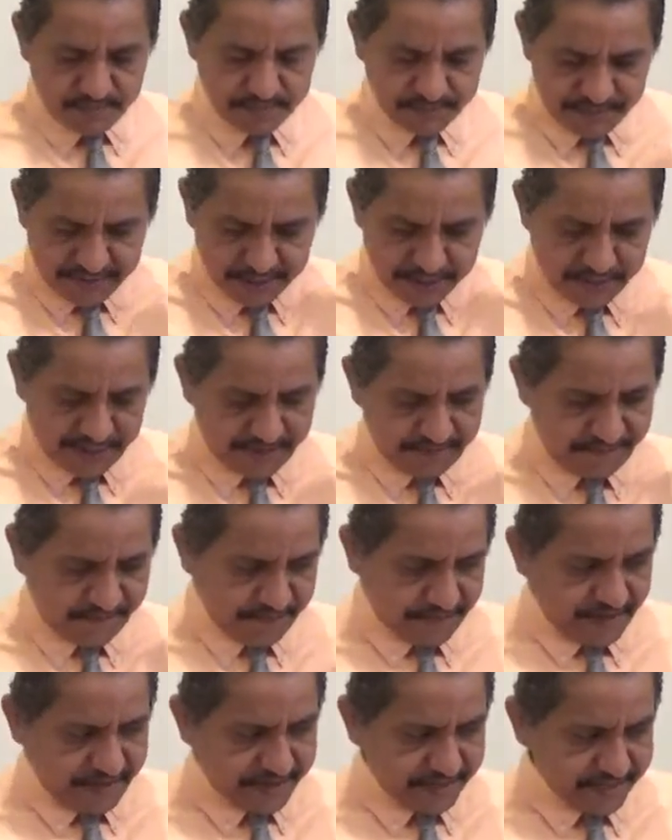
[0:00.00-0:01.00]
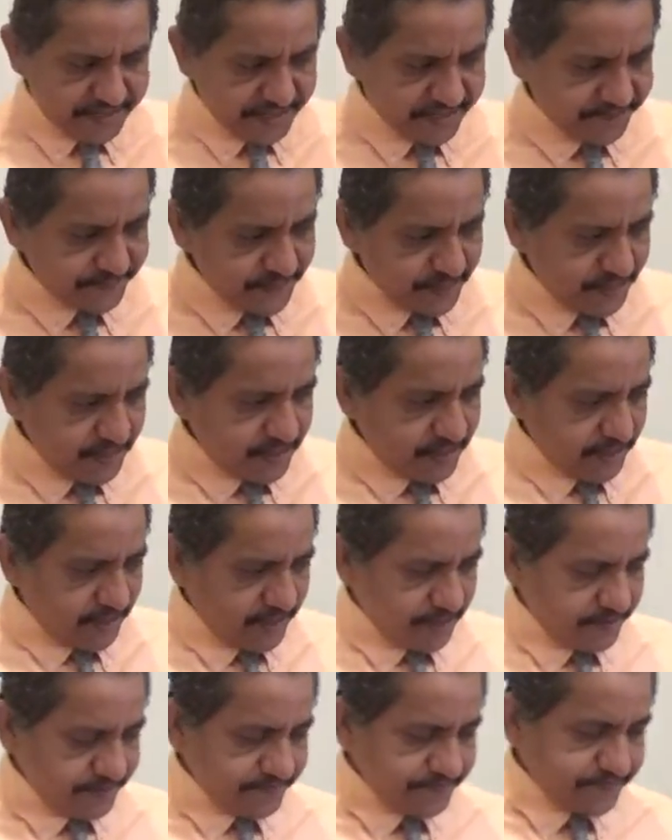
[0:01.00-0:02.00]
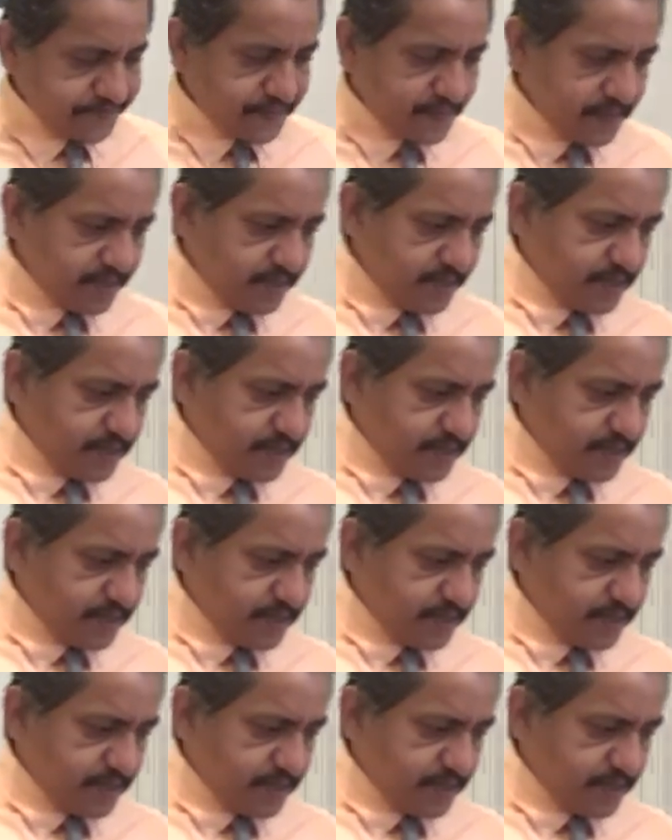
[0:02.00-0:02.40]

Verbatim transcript: Make sure I haven't forgotten anything. Um,